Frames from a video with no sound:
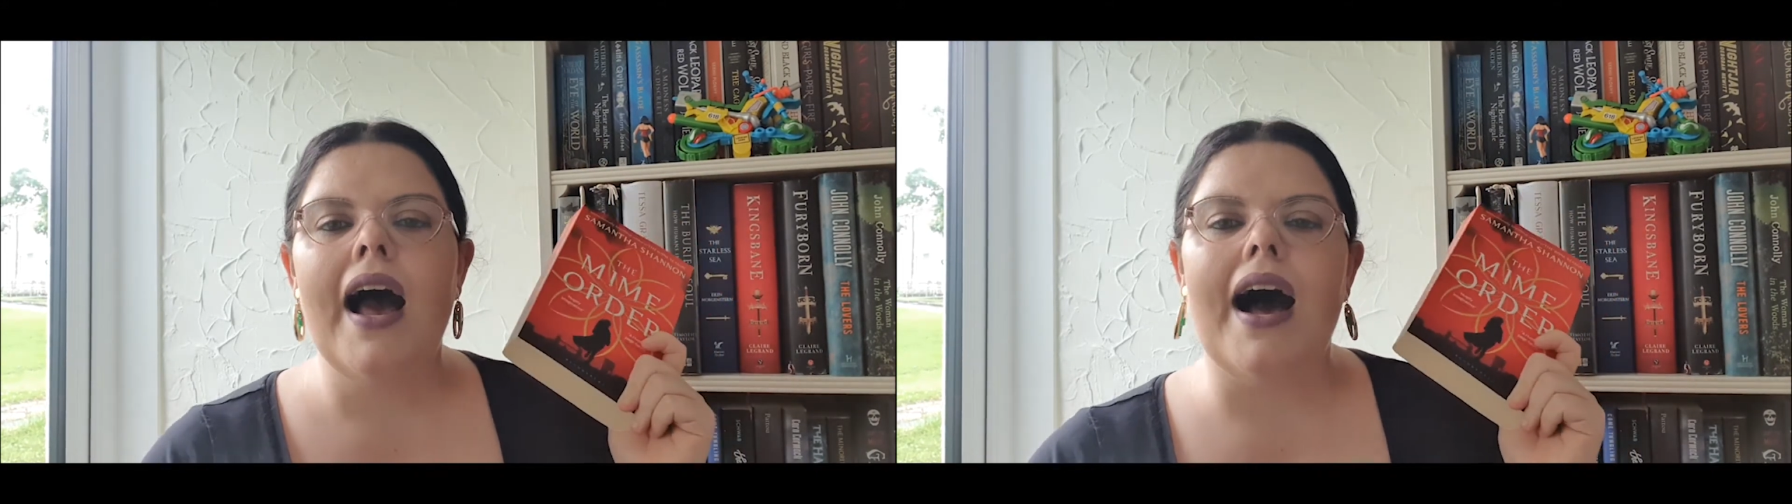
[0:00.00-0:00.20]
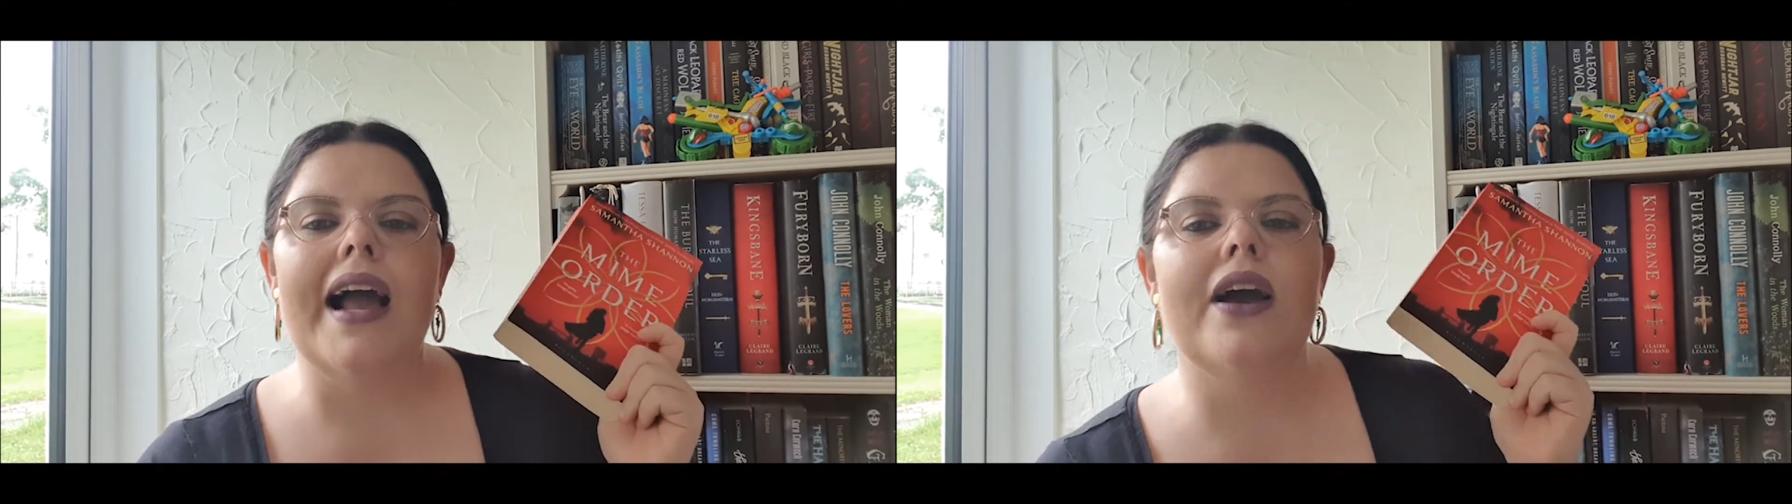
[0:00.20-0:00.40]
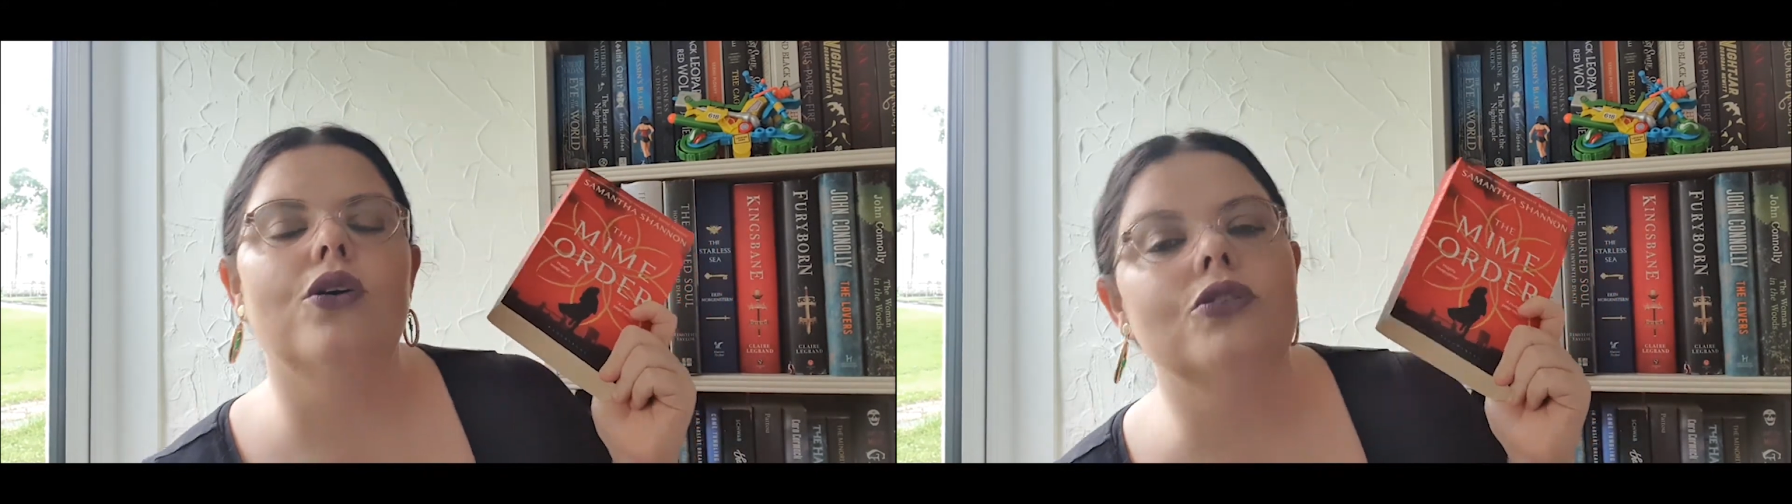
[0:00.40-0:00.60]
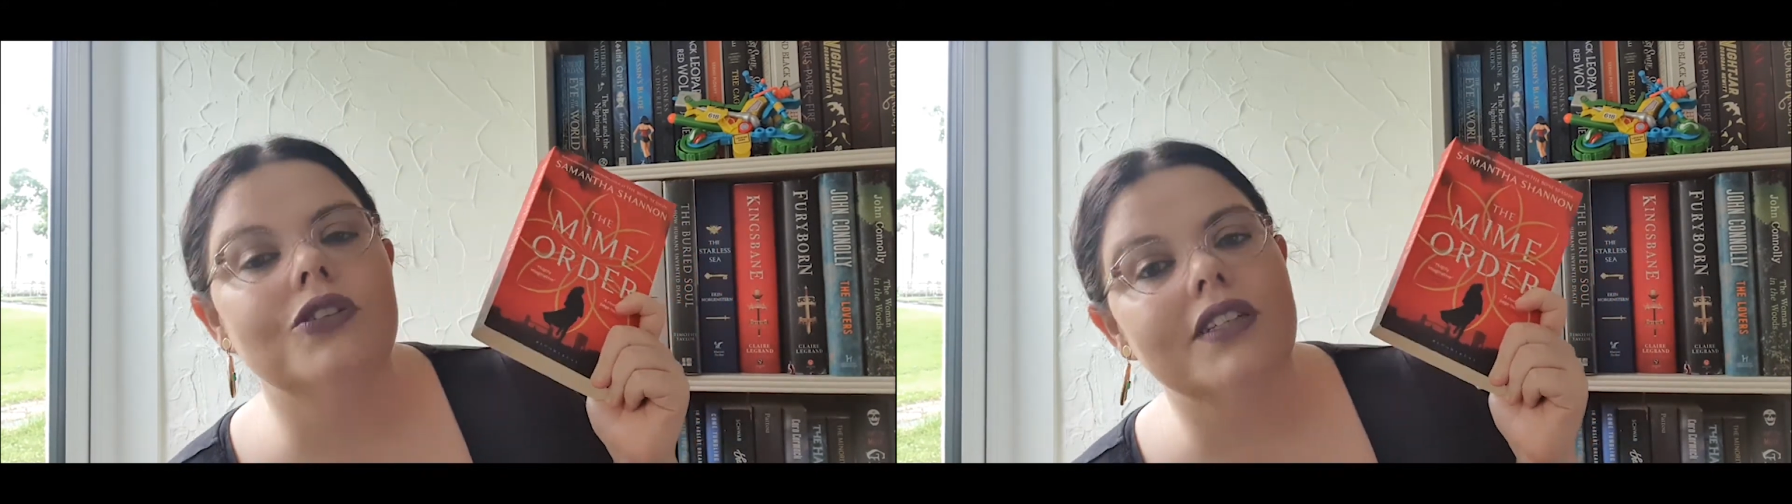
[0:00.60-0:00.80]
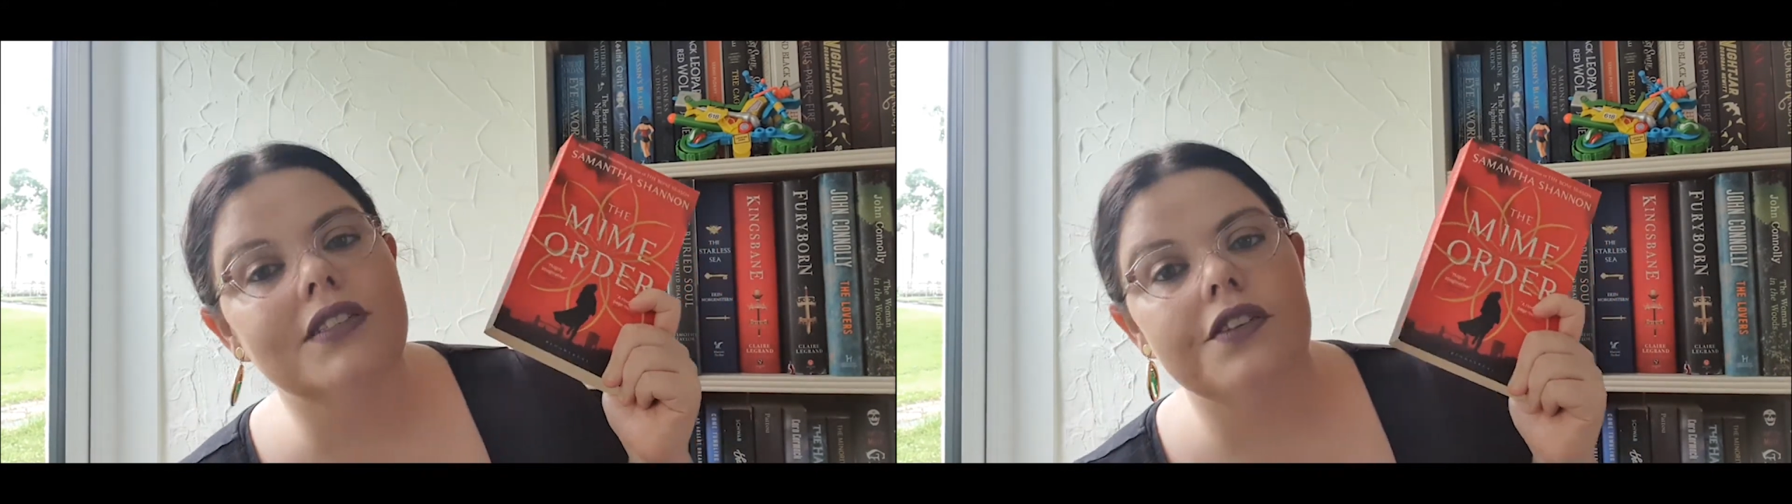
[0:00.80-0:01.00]
I also
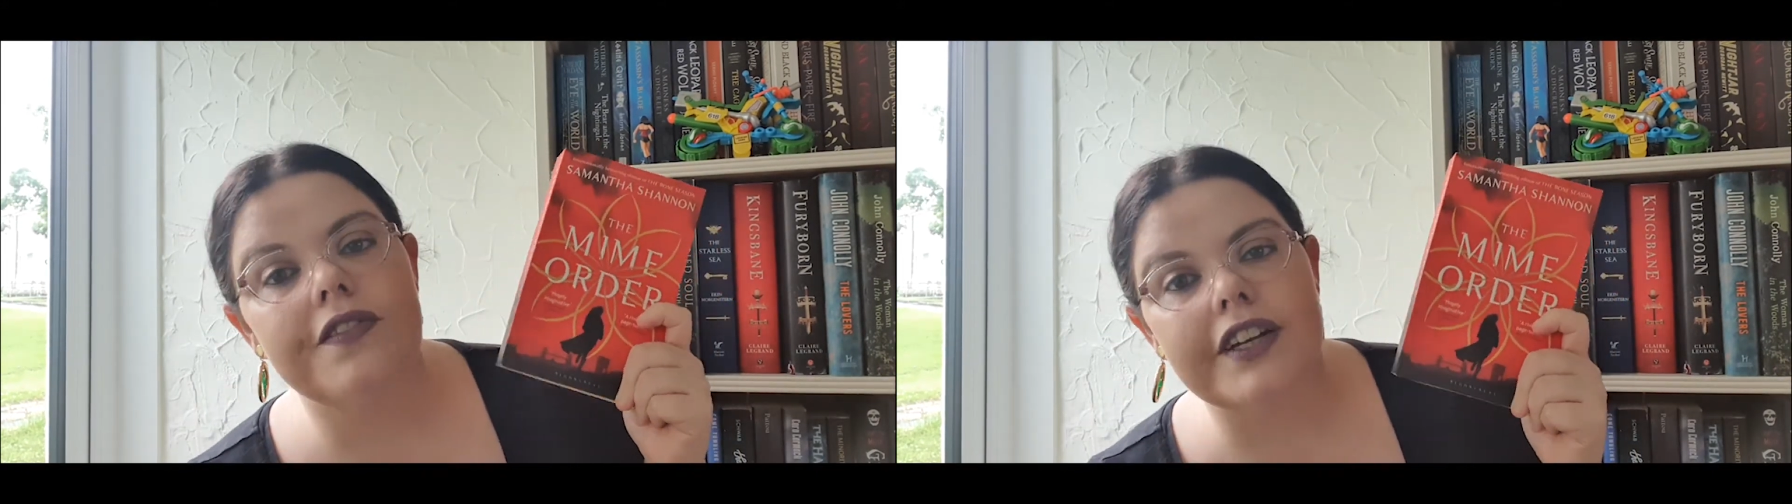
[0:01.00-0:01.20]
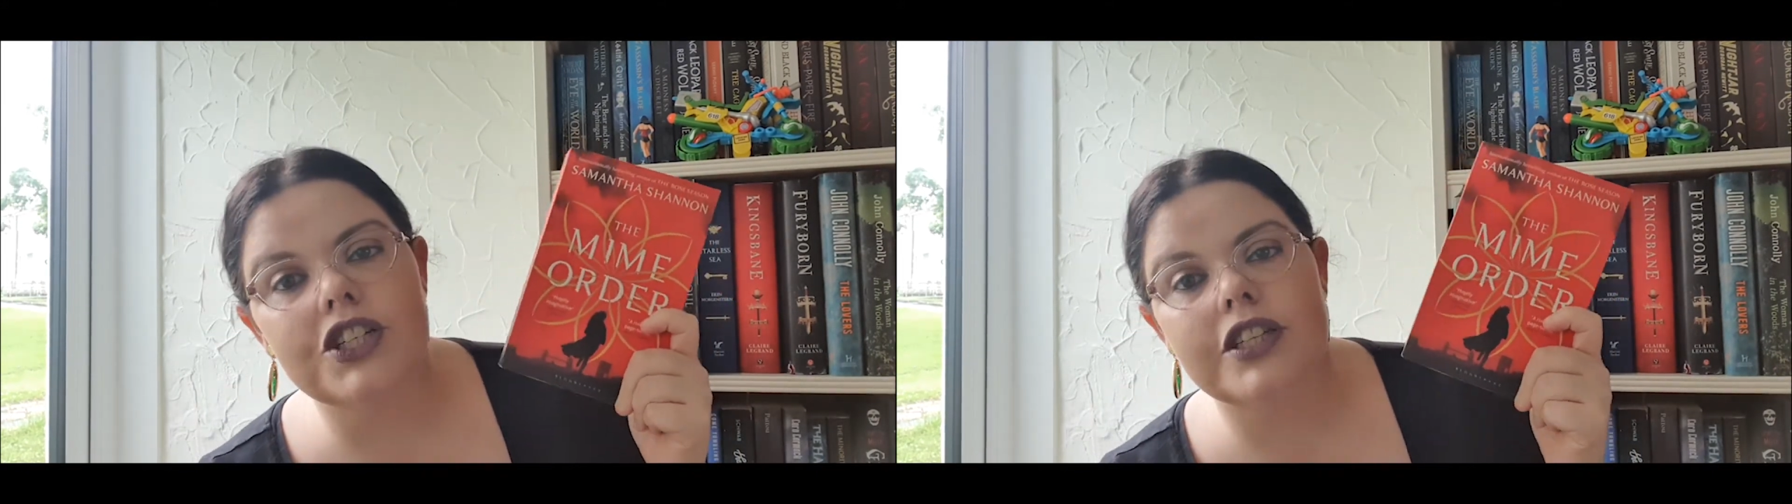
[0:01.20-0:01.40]
need to finish